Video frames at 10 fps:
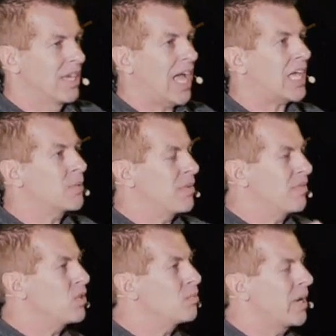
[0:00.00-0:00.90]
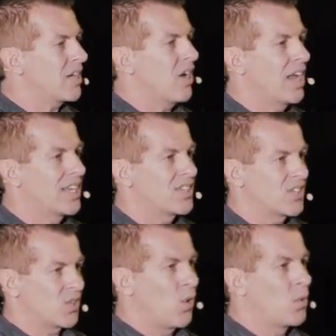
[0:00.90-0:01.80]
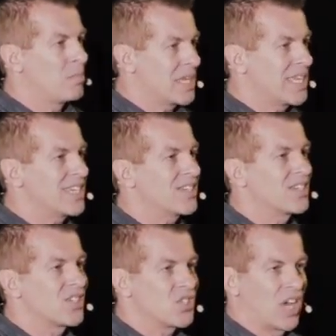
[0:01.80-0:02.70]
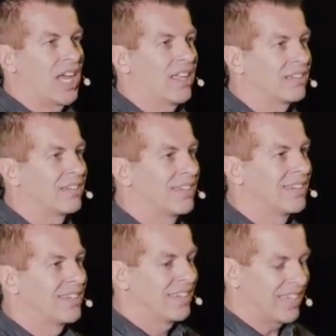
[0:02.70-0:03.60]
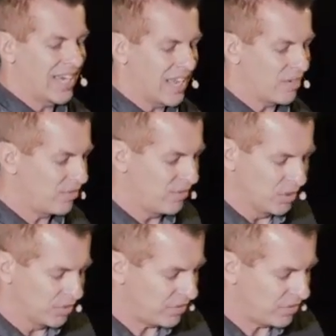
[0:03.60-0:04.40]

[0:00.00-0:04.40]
I could be viewed by God as his obedient child and have full